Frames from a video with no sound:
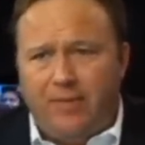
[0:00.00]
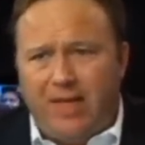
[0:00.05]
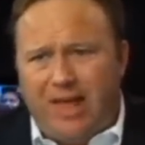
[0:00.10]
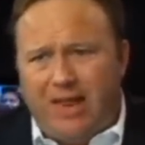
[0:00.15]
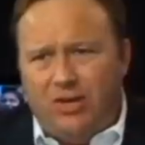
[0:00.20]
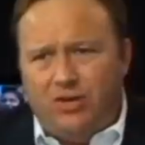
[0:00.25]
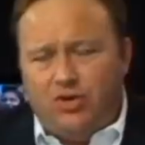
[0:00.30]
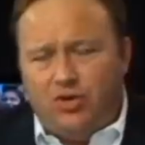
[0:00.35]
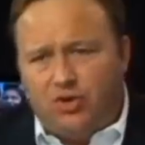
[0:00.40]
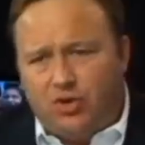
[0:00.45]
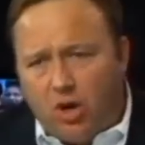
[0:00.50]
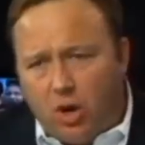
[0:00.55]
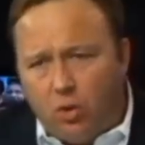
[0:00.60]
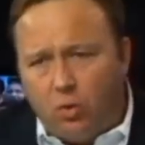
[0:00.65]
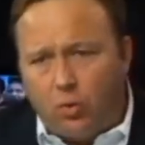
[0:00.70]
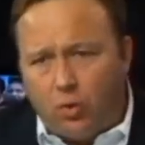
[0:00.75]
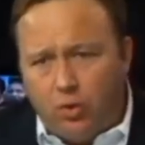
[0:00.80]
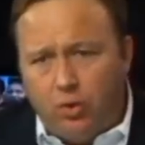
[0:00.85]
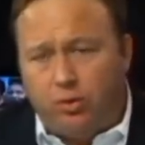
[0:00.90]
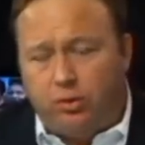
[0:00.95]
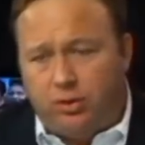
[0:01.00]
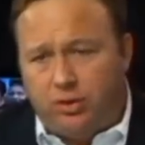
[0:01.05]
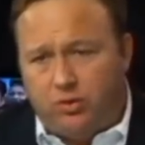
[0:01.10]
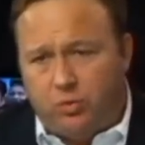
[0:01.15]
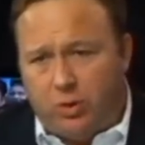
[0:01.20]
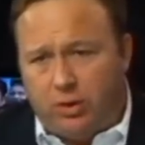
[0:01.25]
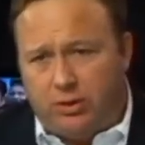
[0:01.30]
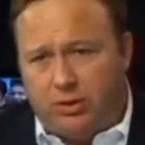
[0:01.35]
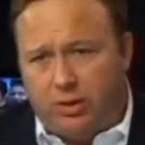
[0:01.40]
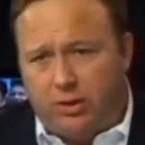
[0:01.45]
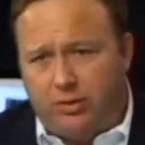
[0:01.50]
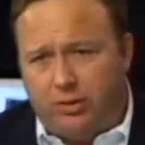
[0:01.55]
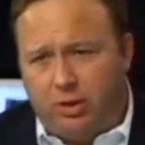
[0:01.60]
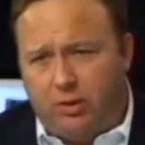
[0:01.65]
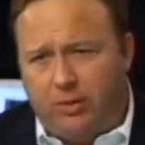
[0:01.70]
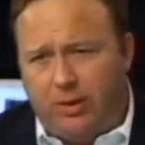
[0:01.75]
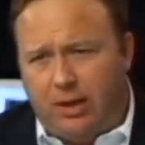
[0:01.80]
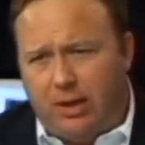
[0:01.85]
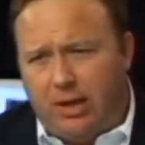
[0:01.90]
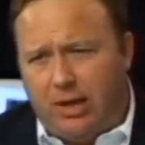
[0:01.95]
And it's so ruthless what they're
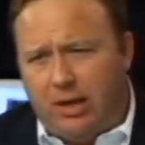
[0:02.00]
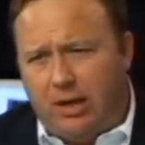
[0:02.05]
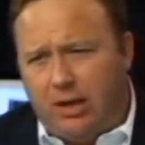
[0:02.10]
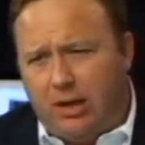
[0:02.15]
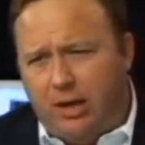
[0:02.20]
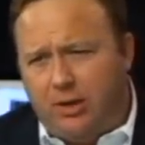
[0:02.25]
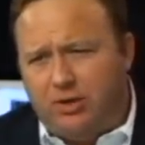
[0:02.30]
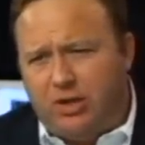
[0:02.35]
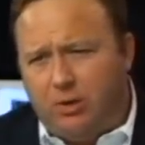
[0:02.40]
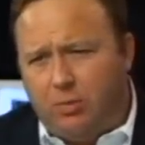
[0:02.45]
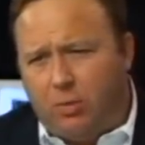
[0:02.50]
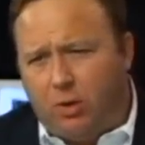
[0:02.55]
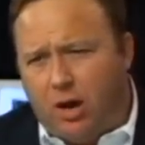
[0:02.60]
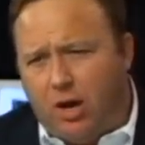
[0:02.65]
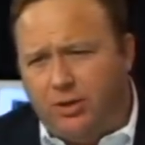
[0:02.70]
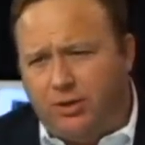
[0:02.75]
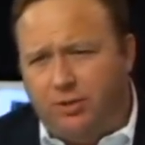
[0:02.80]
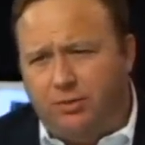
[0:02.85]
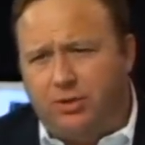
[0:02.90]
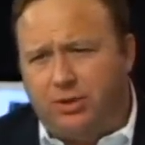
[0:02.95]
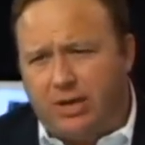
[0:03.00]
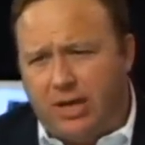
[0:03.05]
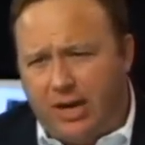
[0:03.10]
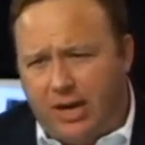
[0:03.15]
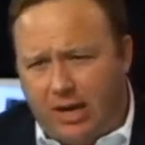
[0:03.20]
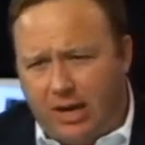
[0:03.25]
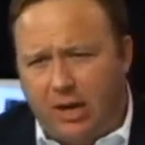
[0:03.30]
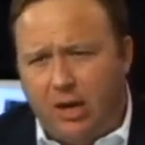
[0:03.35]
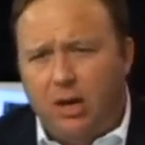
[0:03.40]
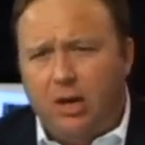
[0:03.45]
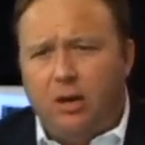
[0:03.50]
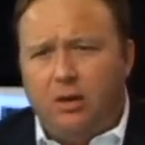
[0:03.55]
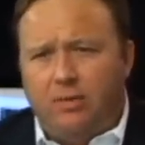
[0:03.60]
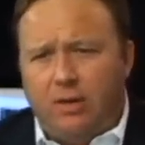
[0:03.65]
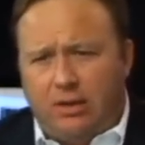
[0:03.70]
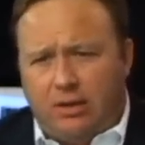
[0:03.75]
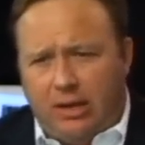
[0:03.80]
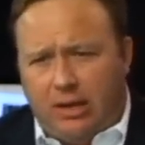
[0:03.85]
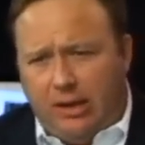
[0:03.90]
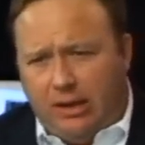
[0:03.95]
doing. And, and, and Lindsey, we're also saying
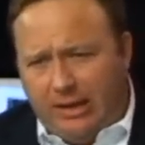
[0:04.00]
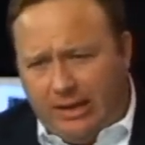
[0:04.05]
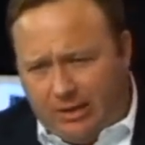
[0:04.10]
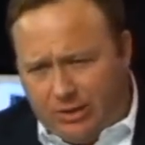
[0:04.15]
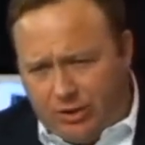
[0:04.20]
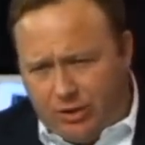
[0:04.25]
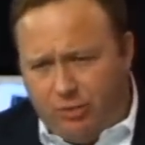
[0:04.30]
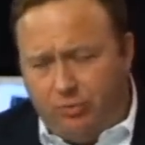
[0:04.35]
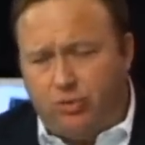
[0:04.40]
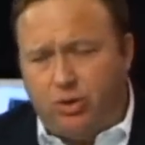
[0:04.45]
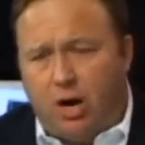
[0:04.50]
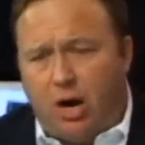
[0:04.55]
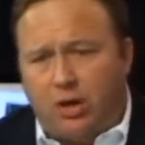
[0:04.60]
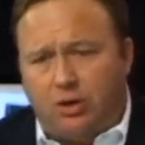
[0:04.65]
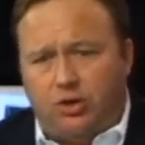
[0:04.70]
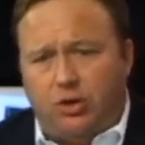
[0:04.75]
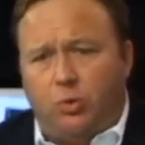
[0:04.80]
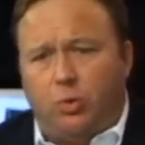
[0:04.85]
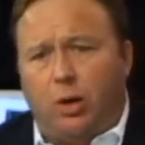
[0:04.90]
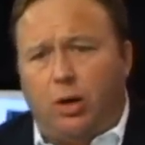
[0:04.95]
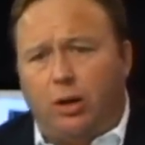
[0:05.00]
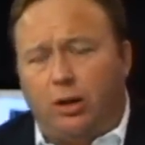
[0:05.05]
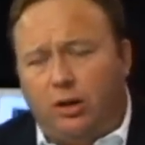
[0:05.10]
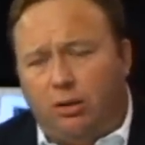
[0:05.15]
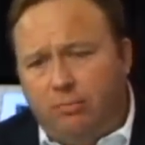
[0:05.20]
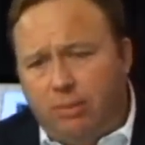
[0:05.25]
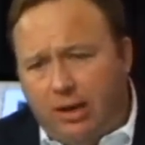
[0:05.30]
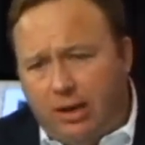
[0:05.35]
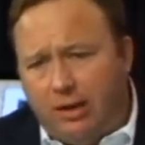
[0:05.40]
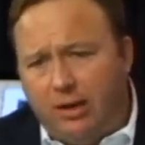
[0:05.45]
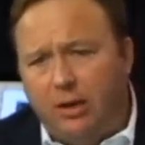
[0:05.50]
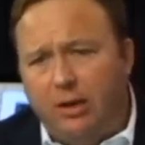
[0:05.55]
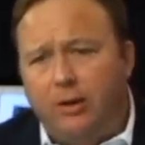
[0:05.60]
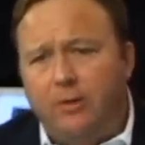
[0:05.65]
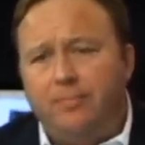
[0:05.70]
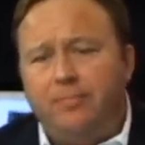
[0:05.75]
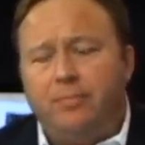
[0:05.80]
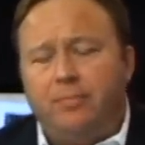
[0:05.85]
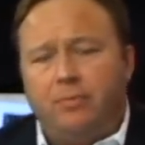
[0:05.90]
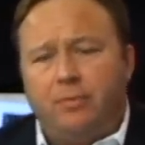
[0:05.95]
that the elitists you talk to are a little bit
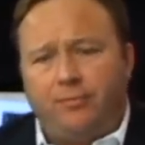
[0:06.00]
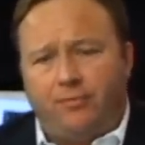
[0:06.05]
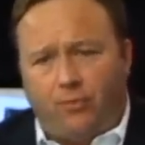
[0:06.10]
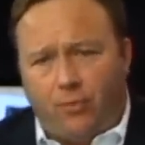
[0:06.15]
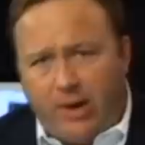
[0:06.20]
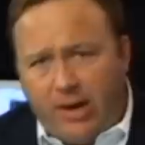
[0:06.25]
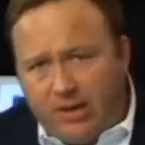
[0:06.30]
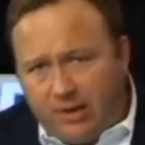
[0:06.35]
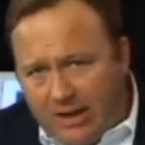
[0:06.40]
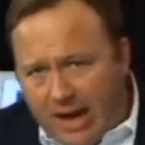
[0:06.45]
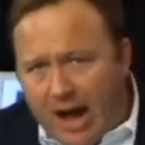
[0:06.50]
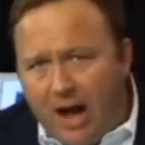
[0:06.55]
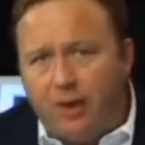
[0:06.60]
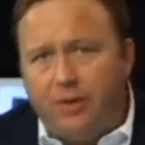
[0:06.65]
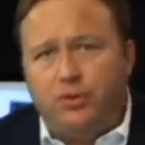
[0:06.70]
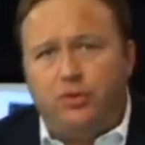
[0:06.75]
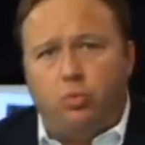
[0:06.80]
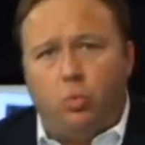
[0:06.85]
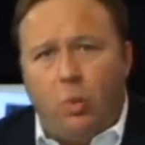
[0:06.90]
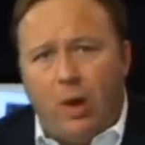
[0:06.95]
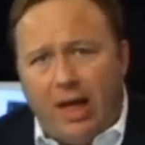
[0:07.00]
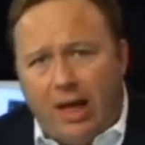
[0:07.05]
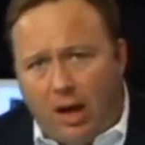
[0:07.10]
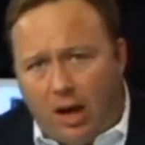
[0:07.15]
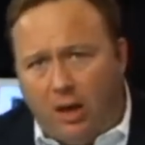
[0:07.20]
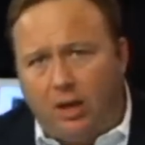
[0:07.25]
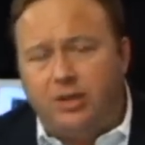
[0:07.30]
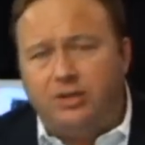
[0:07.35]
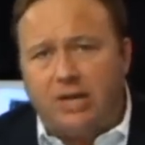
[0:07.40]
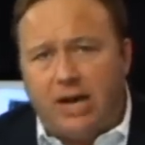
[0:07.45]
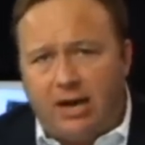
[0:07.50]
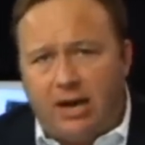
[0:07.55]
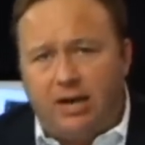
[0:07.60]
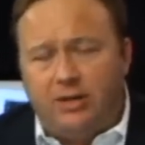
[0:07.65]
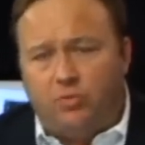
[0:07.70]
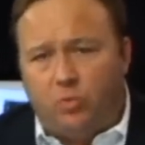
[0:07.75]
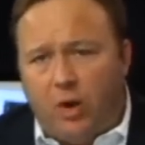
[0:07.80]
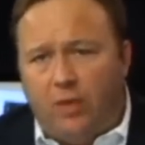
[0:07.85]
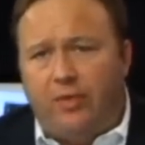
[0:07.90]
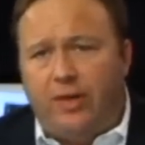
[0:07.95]
freaked out as well. Because
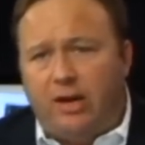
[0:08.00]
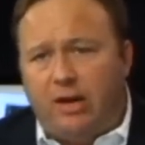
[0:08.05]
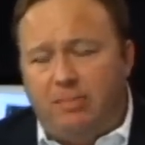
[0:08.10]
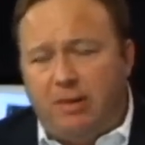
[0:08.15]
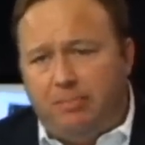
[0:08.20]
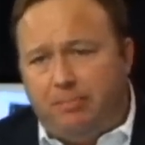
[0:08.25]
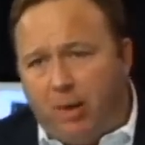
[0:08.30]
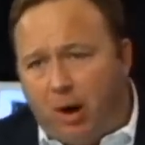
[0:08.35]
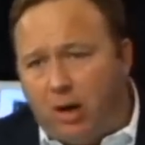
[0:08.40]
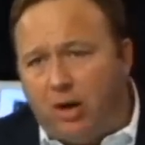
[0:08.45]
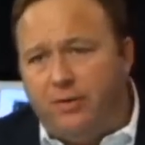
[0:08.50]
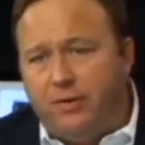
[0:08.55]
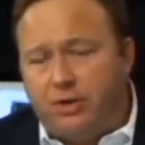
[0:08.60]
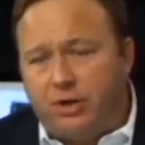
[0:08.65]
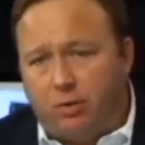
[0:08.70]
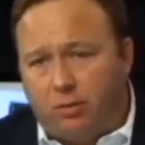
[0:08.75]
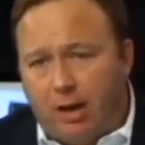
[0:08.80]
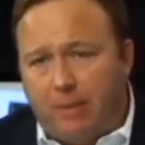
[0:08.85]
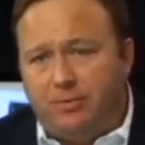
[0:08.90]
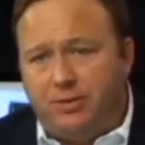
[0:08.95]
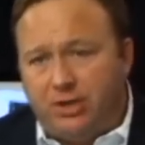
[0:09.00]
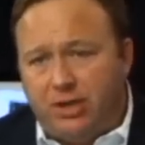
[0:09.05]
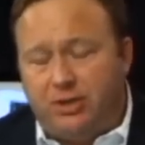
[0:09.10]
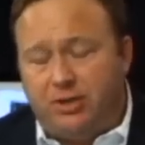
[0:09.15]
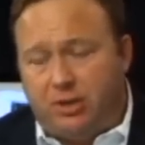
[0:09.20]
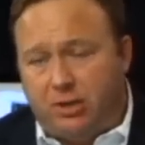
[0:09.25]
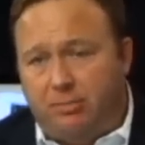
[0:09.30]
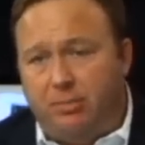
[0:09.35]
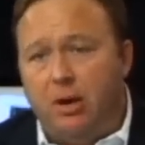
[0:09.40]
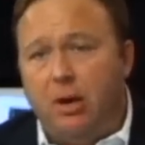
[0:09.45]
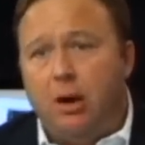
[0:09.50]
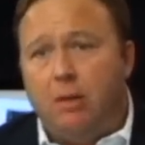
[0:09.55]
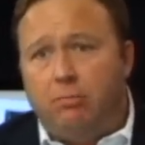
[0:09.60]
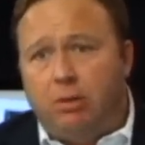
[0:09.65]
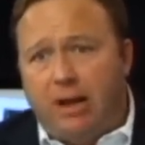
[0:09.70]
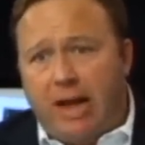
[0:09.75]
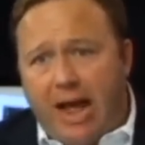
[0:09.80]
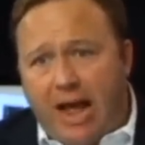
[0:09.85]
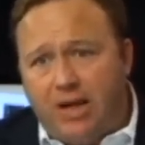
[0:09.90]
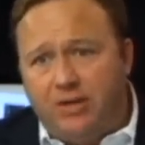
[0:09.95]
it's one thing to be part of this corrupt system,
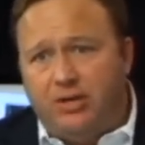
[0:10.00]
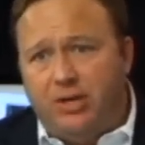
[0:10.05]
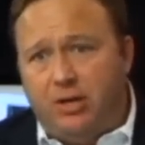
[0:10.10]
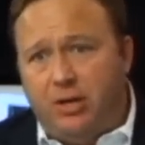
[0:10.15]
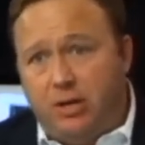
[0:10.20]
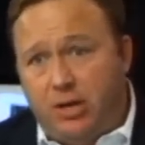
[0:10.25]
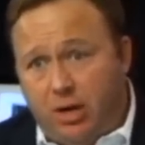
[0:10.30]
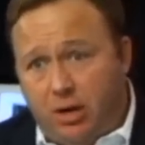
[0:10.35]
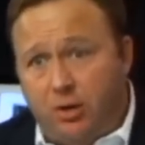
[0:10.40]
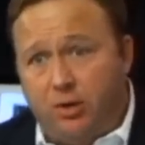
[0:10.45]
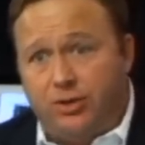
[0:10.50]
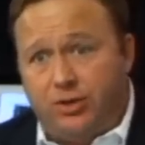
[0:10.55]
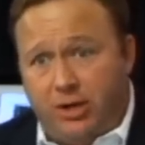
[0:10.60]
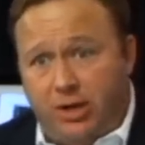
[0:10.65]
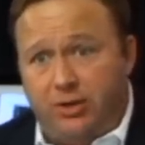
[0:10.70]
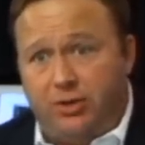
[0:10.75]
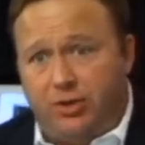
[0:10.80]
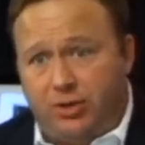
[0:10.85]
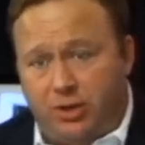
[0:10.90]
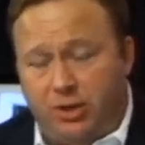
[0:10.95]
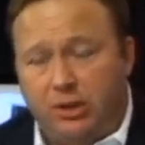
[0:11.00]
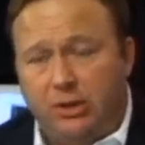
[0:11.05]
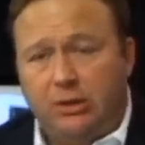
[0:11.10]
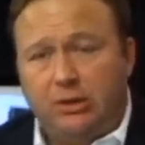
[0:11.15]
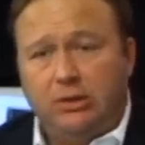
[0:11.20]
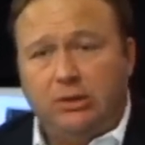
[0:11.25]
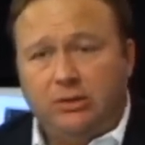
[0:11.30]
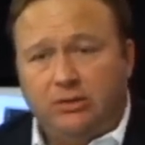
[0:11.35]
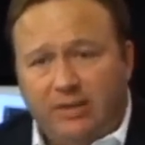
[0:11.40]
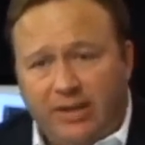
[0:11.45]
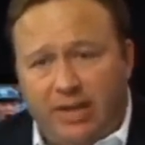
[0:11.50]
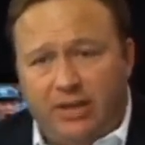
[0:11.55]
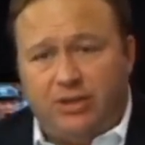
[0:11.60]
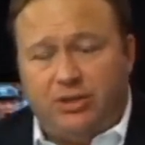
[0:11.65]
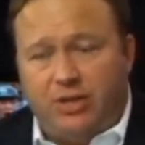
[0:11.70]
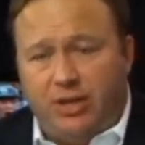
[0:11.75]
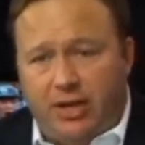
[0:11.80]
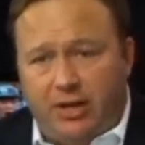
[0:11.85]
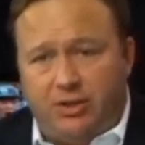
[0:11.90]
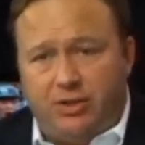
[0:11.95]
but as it nears its
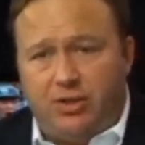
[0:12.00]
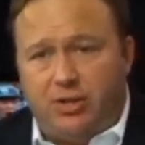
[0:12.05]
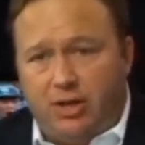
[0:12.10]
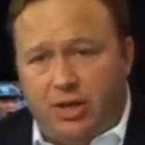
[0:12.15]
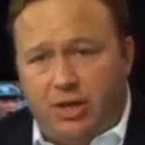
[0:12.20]
its its